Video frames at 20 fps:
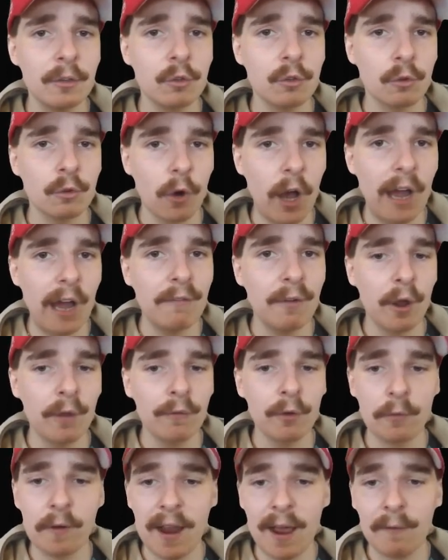drive
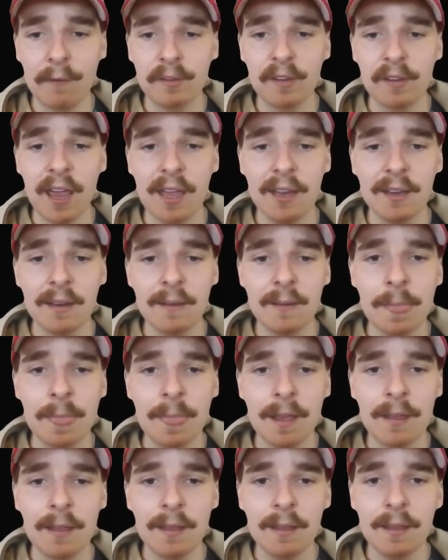over Routh's head.
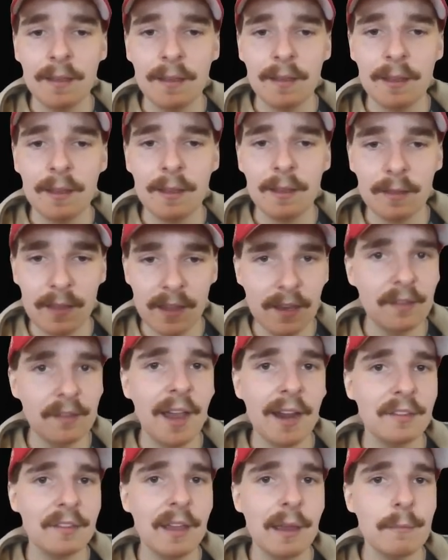The
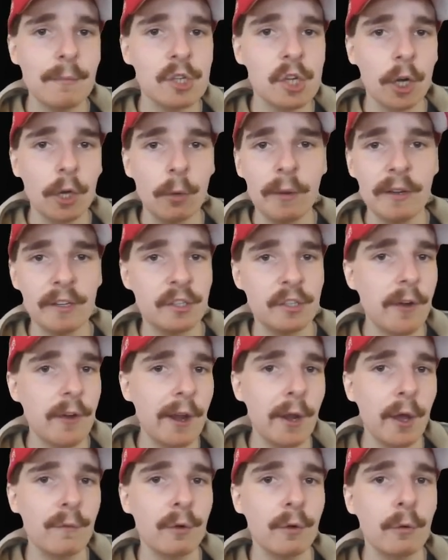exact same shot. It went
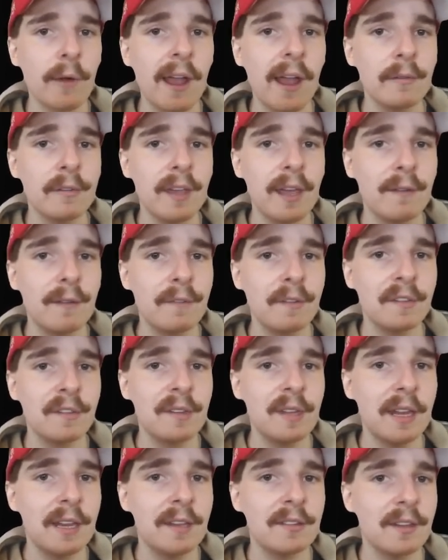straight over Routh's head for
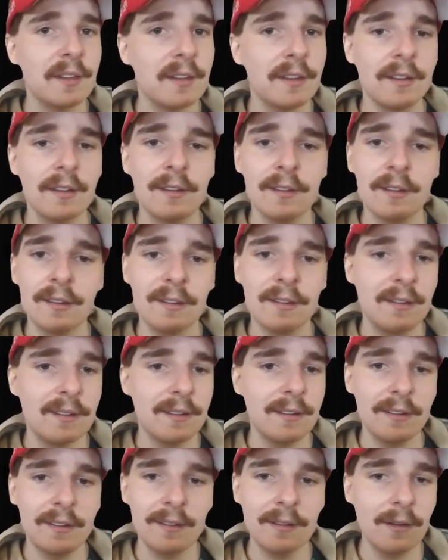6, and
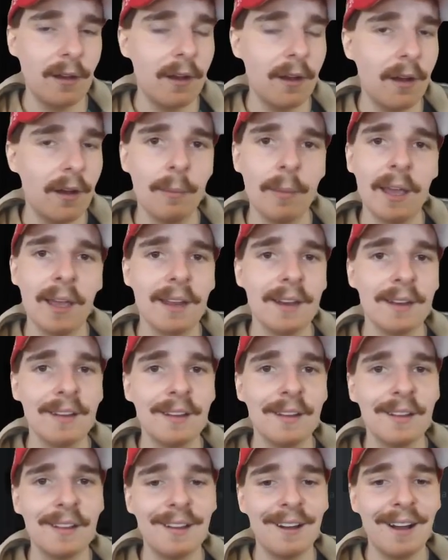oh
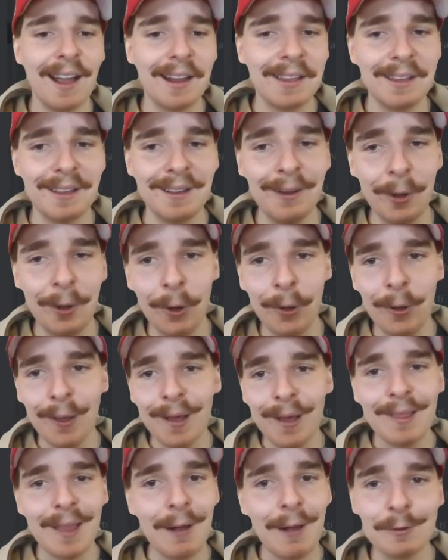man, like, you know,
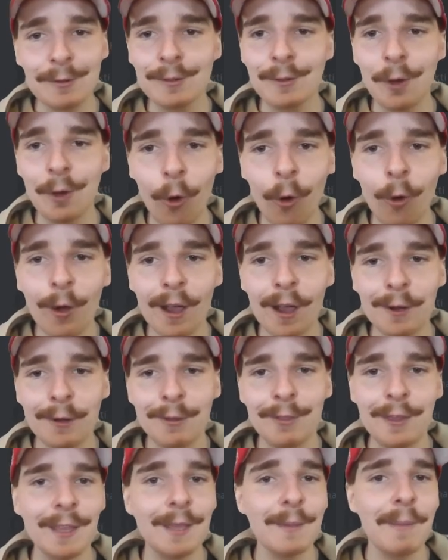that was all I
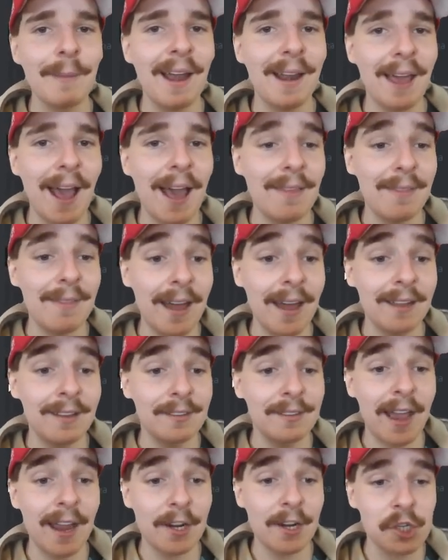could think about at that
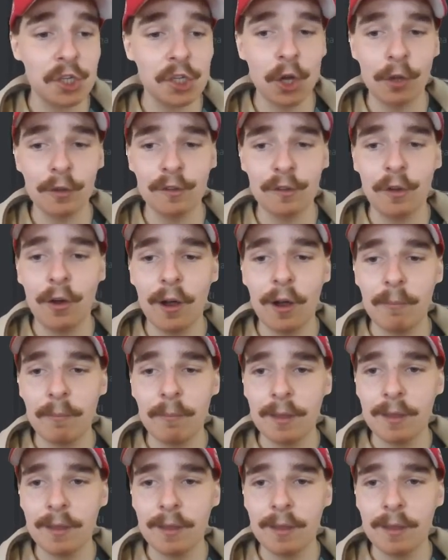exact shot time.